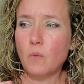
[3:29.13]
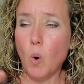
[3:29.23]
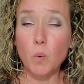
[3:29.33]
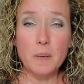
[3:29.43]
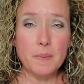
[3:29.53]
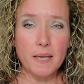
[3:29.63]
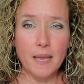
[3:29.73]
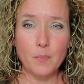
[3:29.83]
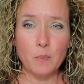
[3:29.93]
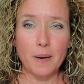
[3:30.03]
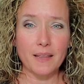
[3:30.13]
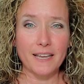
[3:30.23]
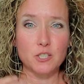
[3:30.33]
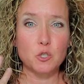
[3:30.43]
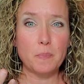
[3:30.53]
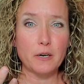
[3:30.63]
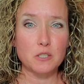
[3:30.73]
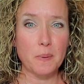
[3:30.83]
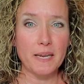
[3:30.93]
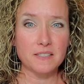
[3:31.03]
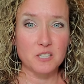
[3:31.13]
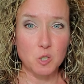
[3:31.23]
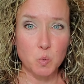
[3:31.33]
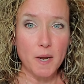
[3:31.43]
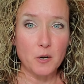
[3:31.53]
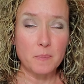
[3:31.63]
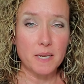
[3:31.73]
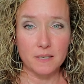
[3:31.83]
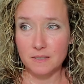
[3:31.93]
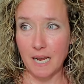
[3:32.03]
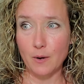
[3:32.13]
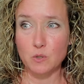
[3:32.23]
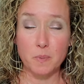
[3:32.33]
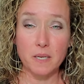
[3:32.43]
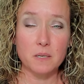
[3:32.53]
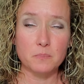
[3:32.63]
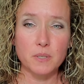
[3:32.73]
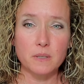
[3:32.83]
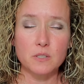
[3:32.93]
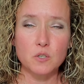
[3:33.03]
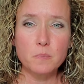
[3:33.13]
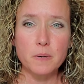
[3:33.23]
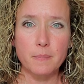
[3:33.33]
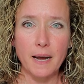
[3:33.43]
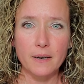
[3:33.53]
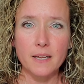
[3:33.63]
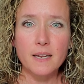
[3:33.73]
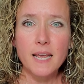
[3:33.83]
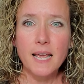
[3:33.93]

only being able to buy like 2 pairs of pants and a sweater because I was being completely stupid about it.